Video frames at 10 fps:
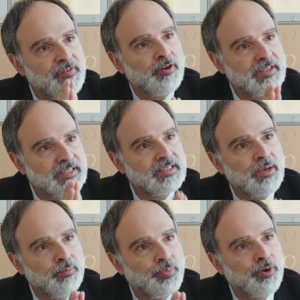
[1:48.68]
very
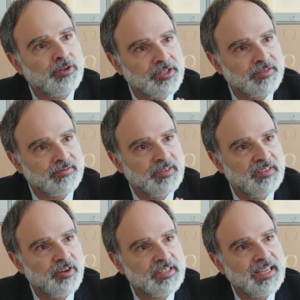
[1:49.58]
same person,
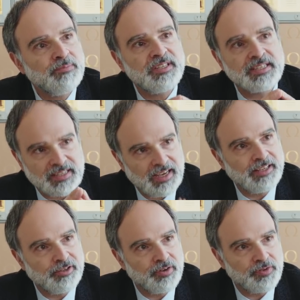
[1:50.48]
the very same
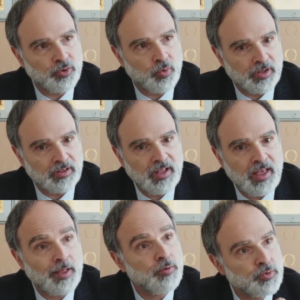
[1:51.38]
designer, if you will,
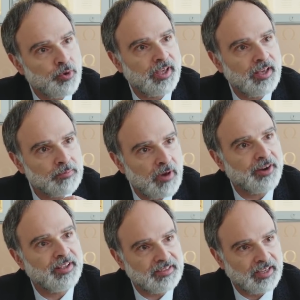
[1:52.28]
that was working at
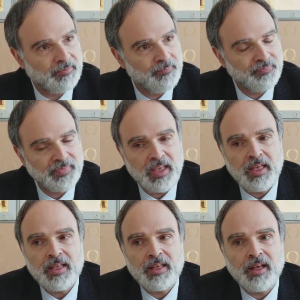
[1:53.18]
marketing,
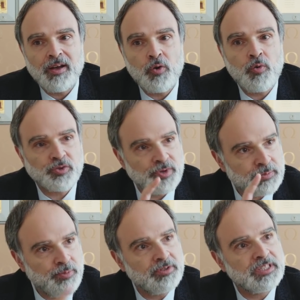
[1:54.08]
who was
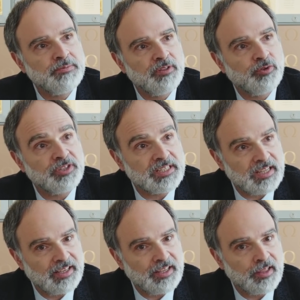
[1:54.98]
responsible for
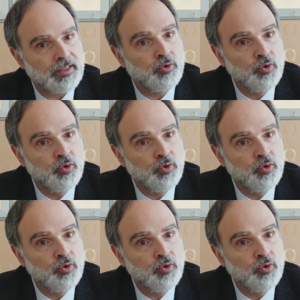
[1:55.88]
designing the